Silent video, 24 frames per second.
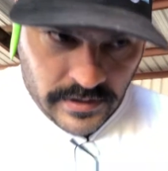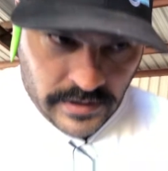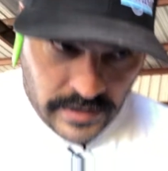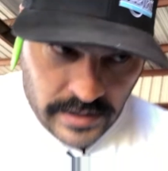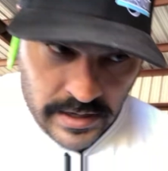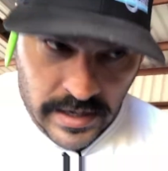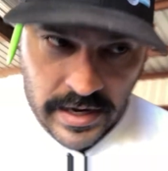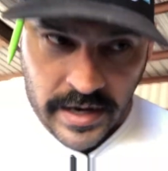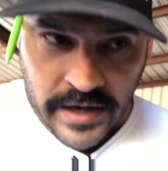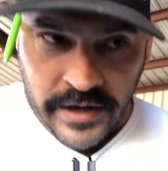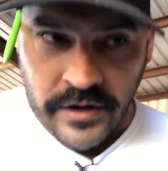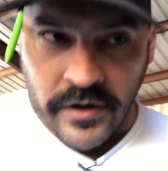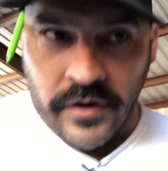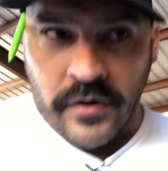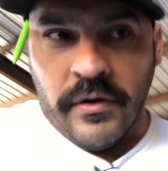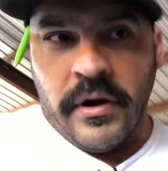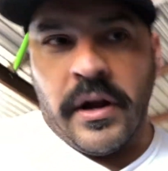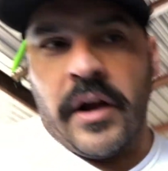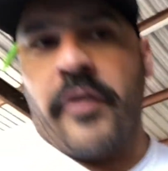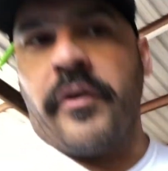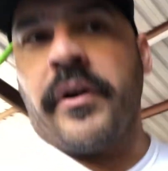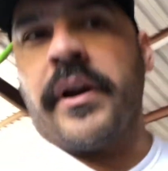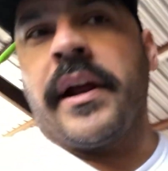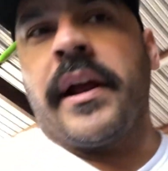I know I
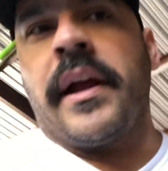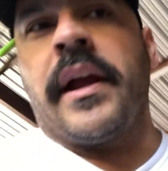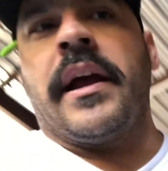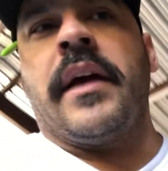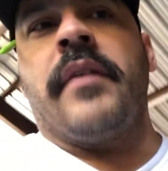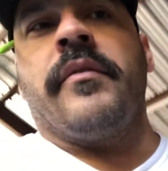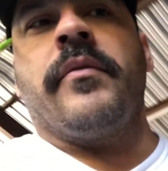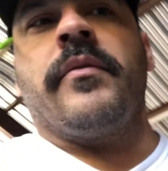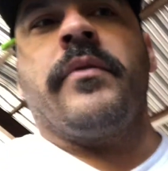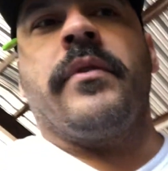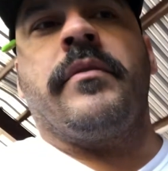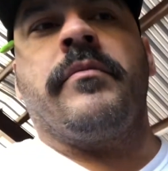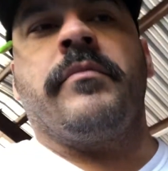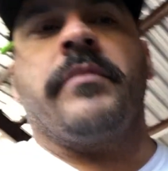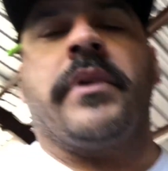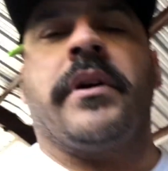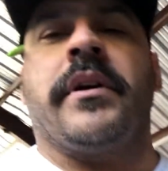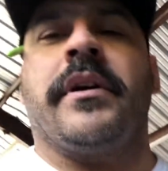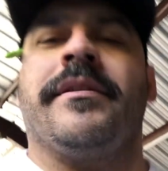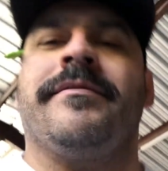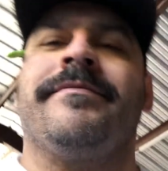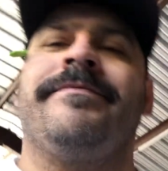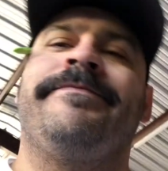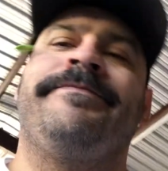already have one,
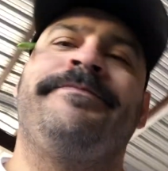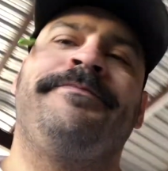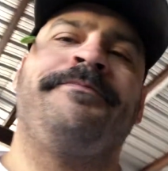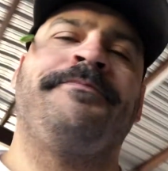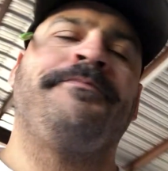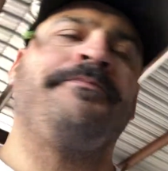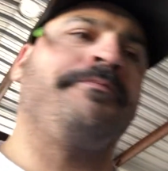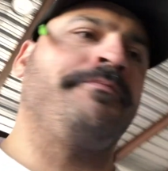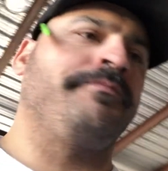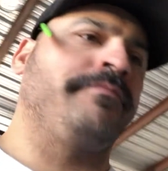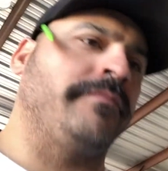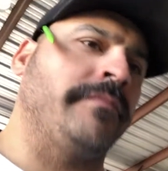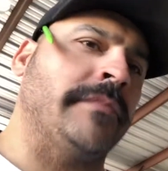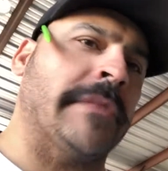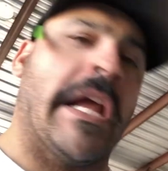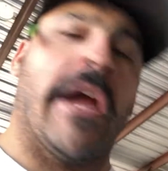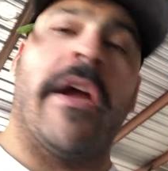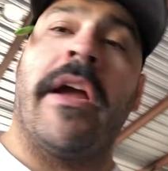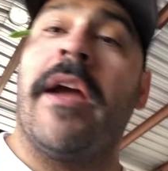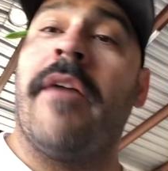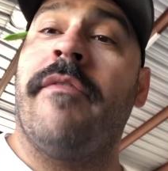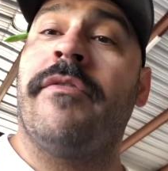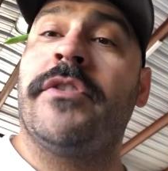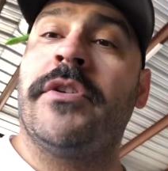but now I
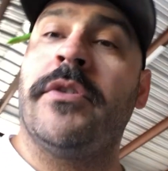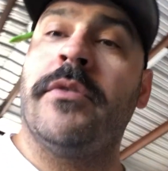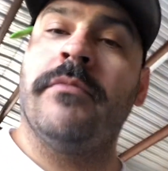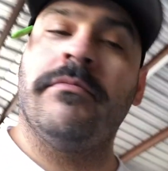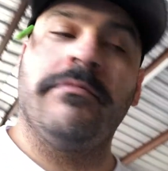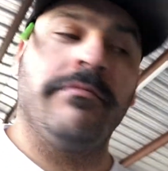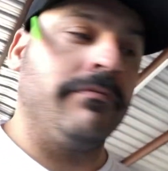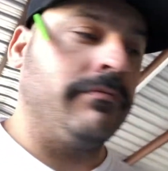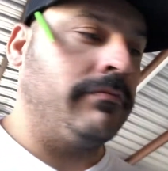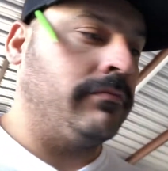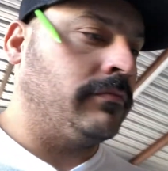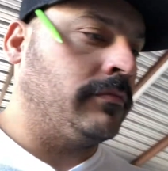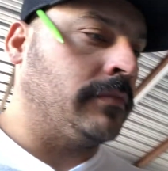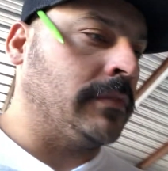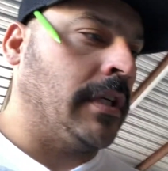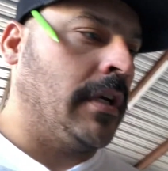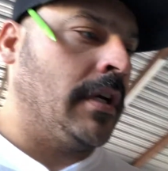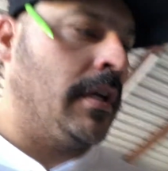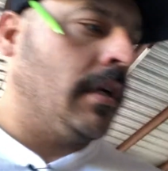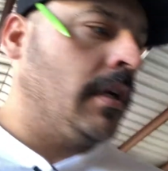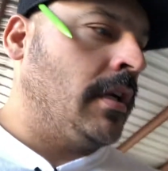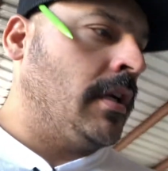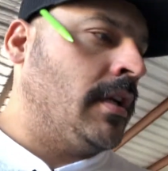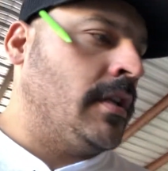have two.
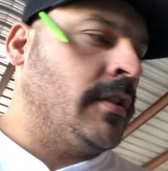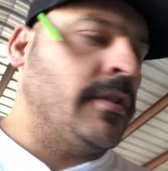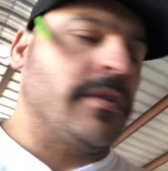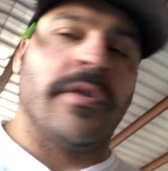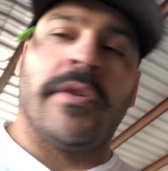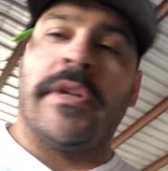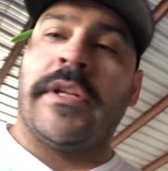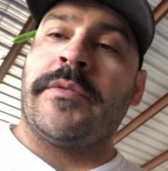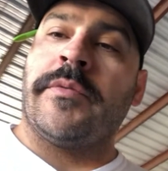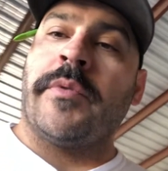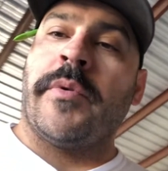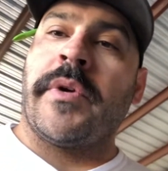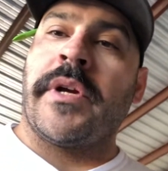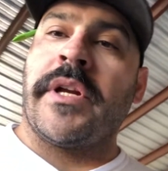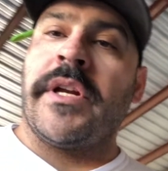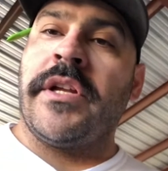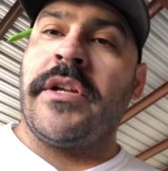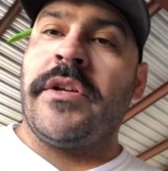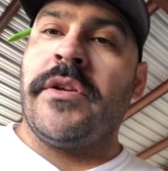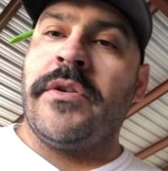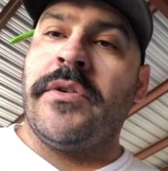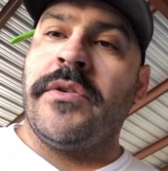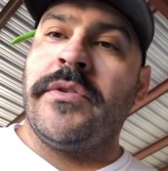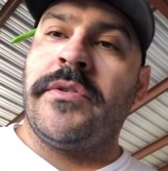So that's what we're gonna
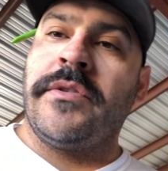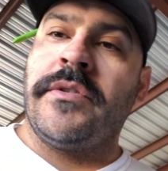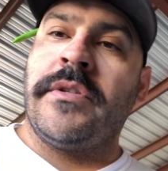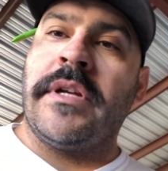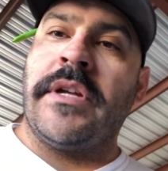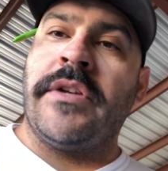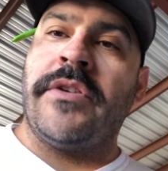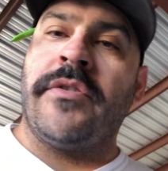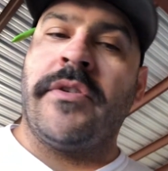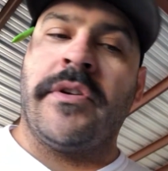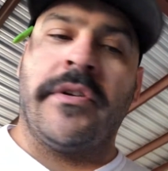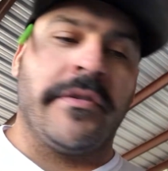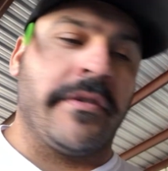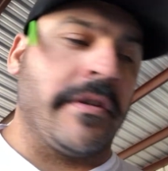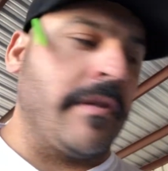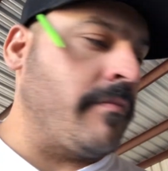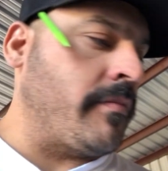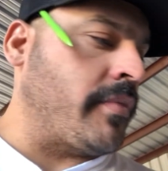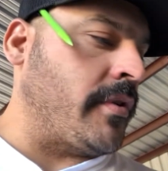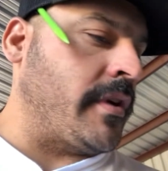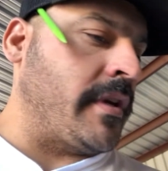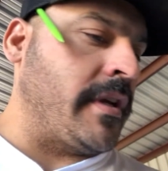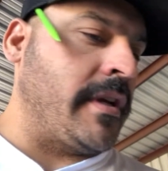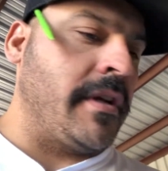use. It drills in
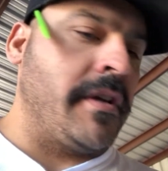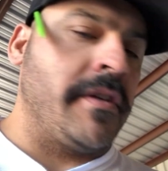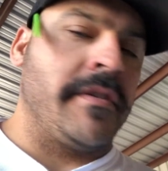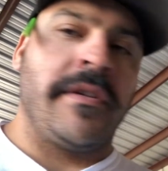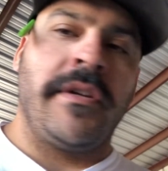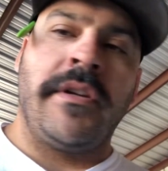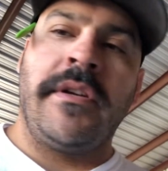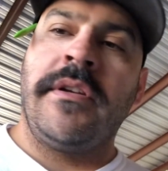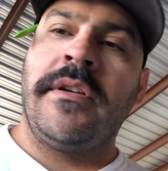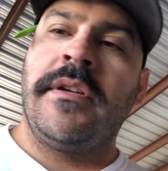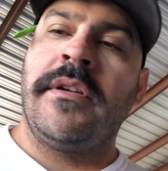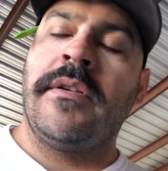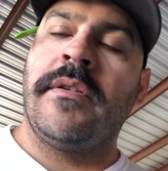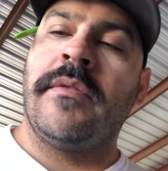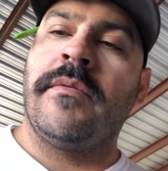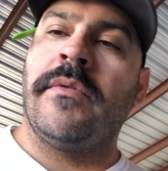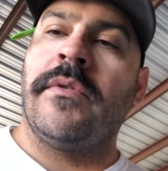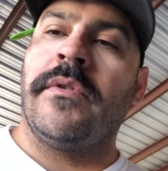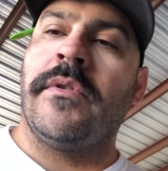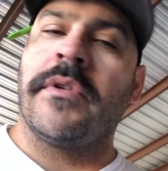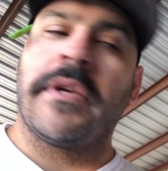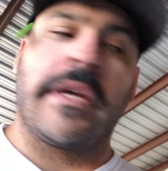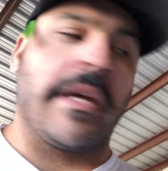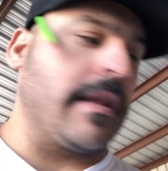pretty easy.
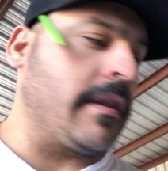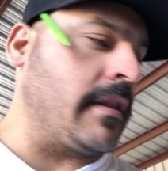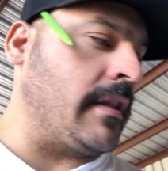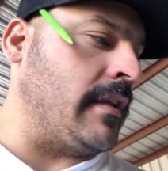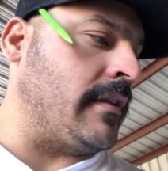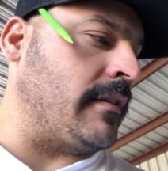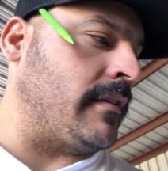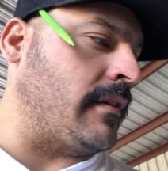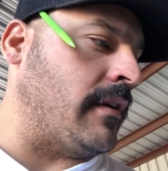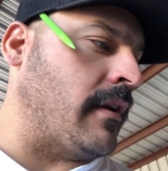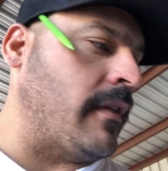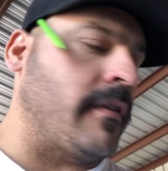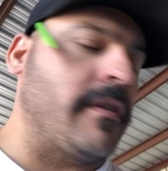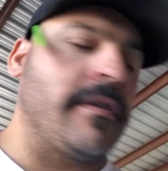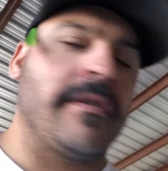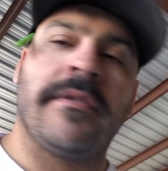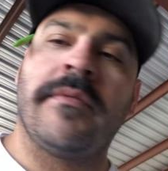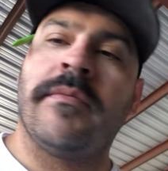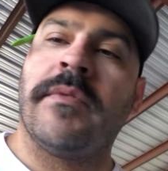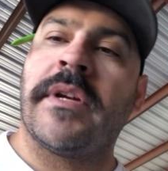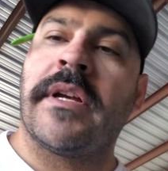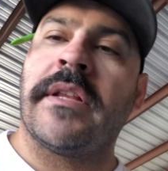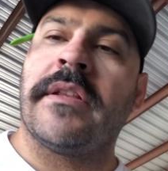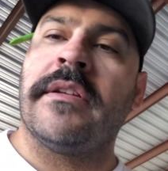We'll get this
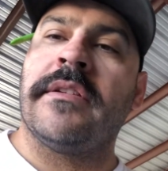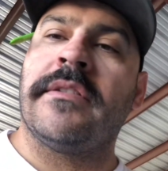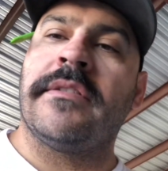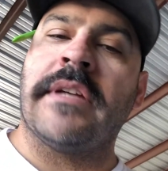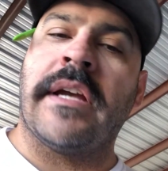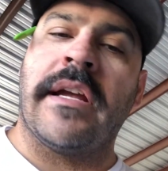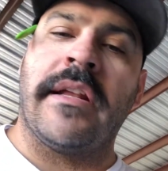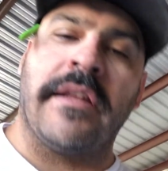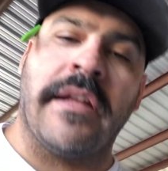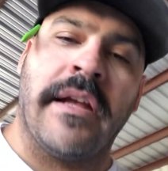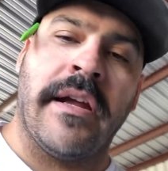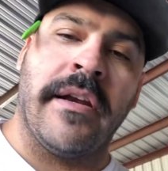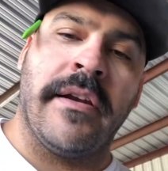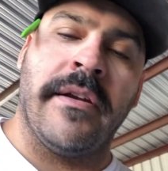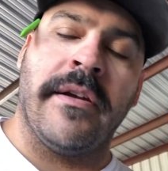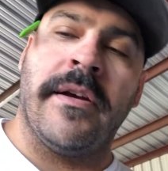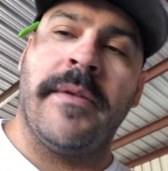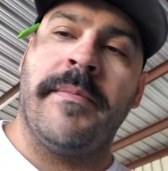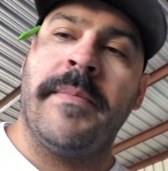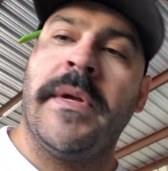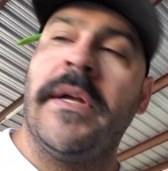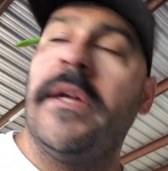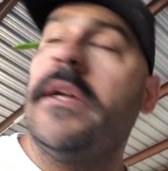side lined up